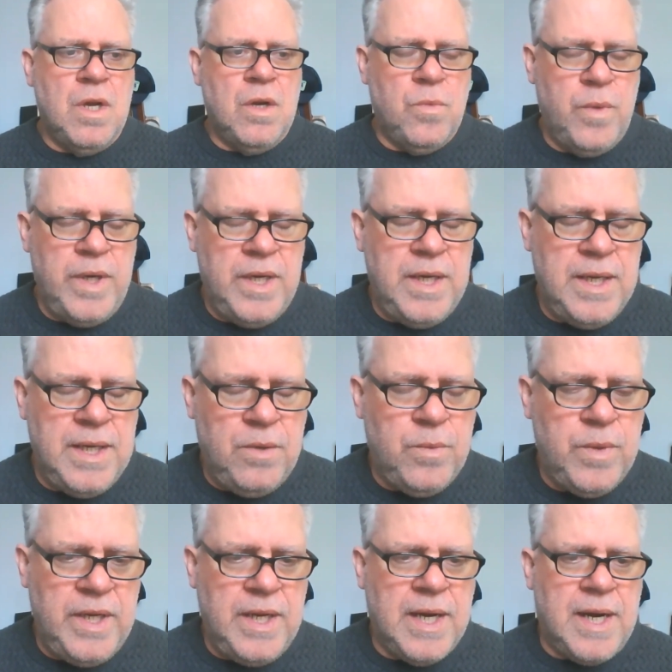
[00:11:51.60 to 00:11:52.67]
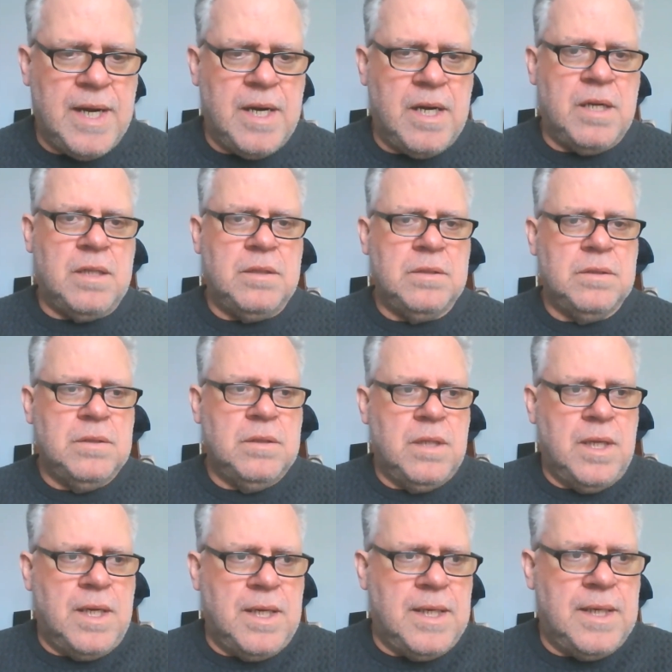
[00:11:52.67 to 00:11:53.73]
We are
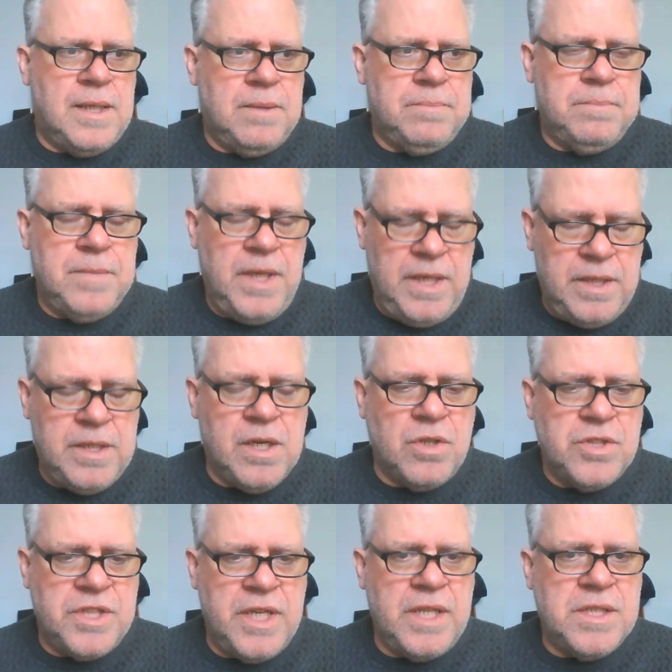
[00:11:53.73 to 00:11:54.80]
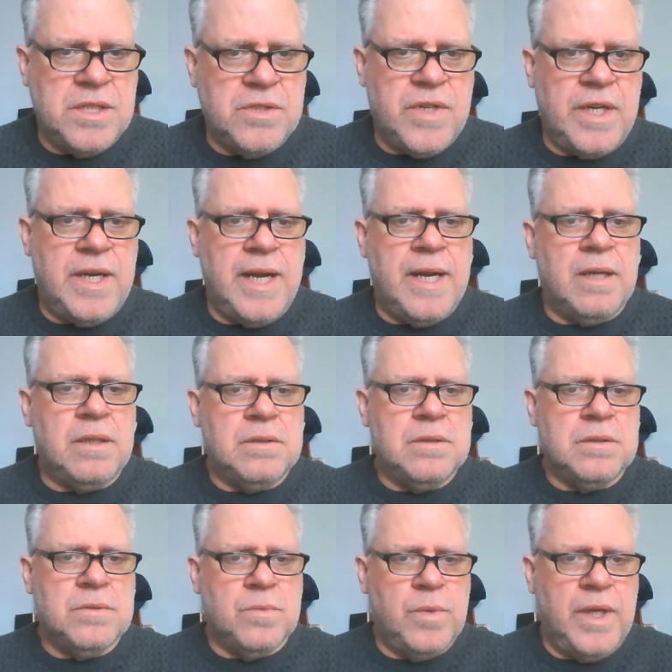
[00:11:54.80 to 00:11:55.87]
in negotiations right now.
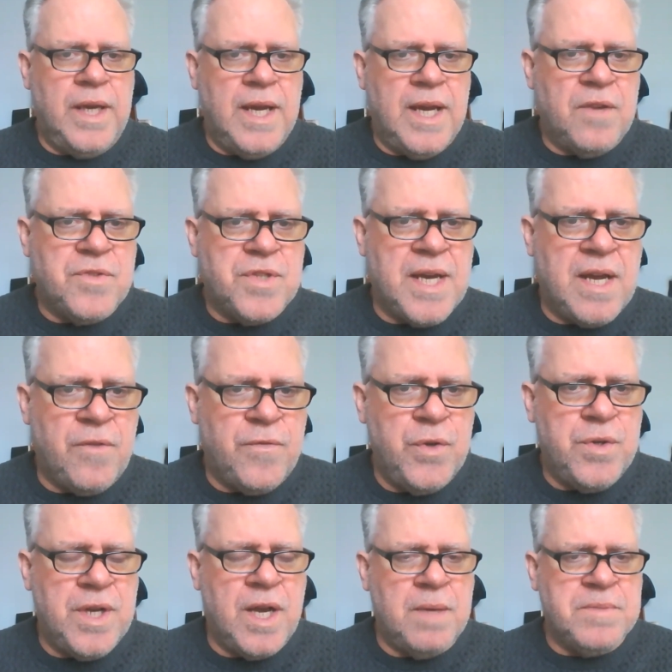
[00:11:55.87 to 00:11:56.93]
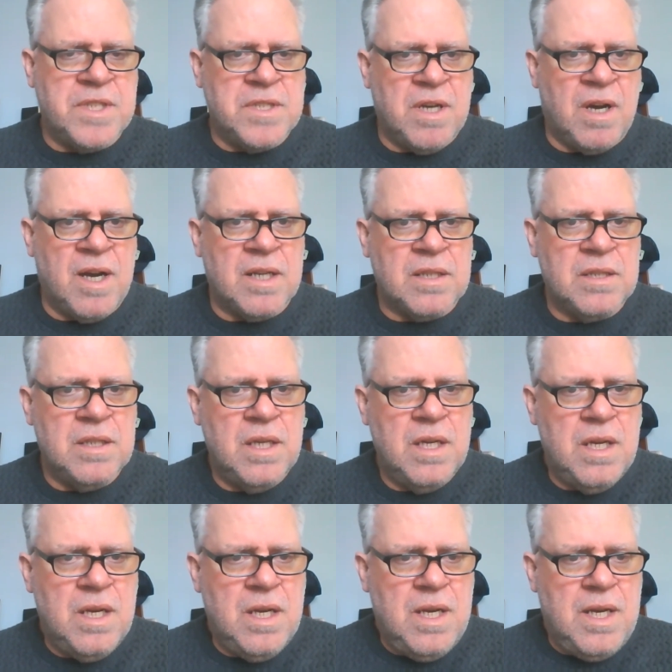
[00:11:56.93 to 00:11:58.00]
We have sat a few times and talked.
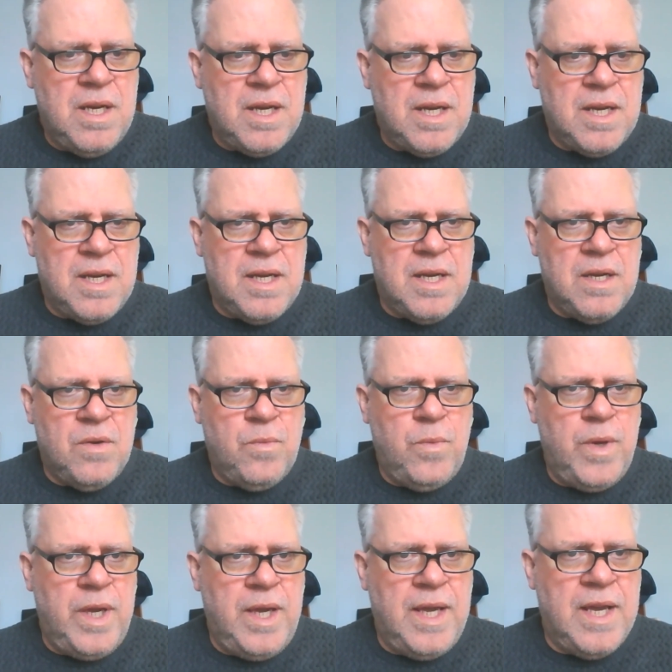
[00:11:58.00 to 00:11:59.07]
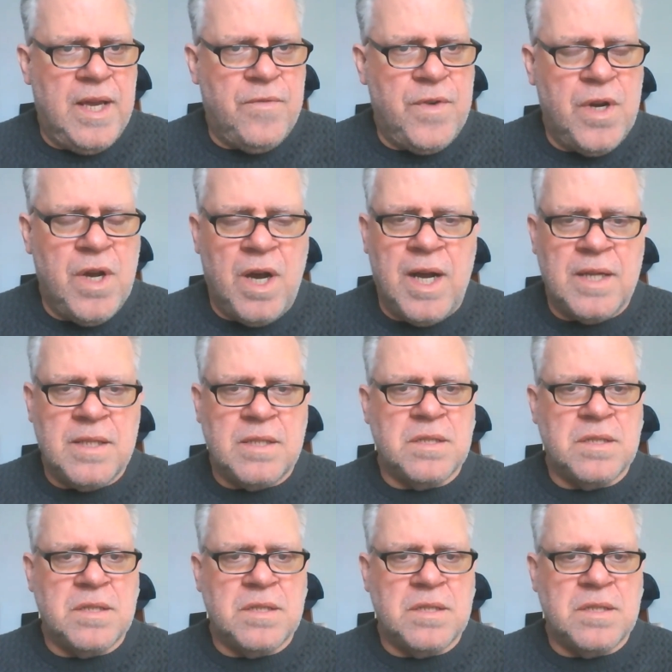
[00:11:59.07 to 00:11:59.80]
We have not